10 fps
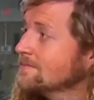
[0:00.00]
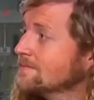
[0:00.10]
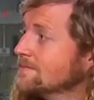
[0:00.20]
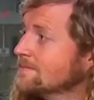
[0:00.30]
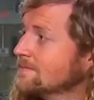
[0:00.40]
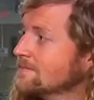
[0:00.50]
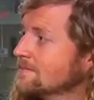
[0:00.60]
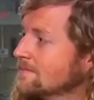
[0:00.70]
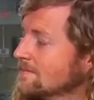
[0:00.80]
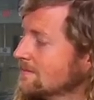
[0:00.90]

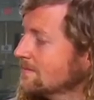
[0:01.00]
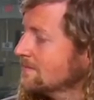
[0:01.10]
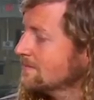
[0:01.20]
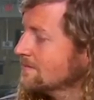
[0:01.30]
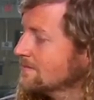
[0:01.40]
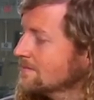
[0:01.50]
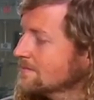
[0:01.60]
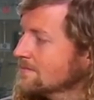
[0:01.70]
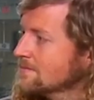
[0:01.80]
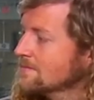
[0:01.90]

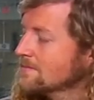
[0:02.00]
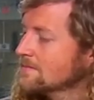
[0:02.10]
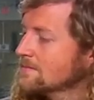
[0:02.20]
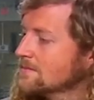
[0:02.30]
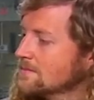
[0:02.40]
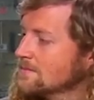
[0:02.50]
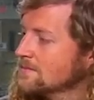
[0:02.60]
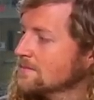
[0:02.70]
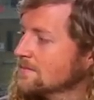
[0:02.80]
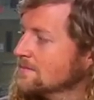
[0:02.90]

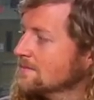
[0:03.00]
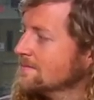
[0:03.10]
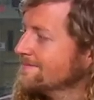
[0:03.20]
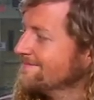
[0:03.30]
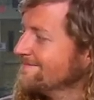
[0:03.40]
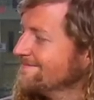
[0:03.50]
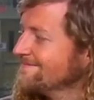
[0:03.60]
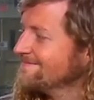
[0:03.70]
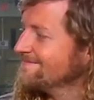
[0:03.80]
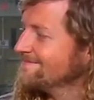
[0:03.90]

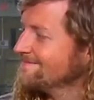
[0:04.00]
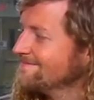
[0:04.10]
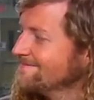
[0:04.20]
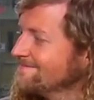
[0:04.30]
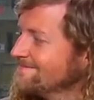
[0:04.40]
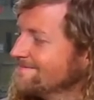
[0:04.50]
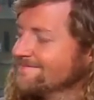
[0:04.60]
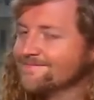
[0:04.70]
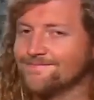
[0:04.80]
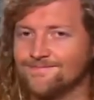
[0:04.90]

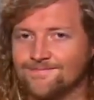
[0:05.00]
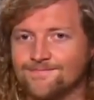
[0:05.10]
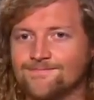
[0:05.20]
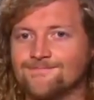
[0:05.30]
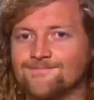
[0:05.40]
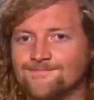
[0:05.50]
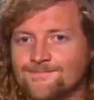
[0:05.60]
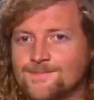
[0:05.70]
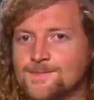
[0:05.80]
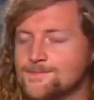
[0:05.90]

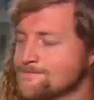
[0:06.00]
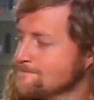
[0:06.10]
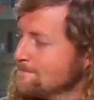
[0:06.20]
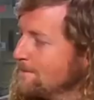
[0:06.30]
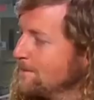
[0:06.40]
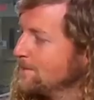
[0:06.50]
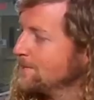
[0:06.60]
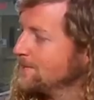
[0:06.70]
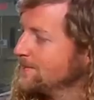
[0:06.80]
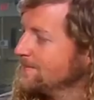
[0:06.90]

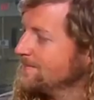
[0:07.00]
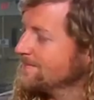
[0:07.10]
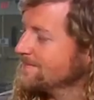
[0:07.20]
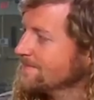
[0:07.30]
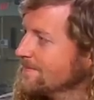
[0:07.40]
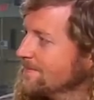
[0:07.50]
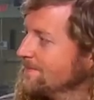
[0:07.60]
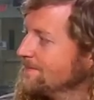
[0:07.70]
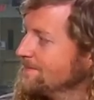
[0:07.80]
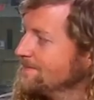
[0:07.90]
This person isn't speaking.